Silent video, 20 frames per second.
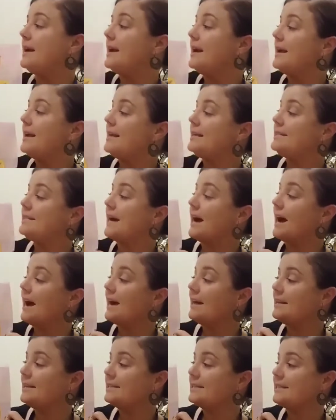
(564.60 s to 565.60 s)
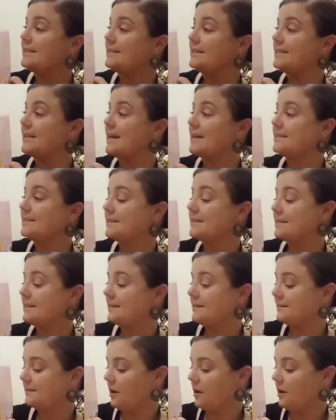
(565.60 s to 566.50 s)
He tidies his desk.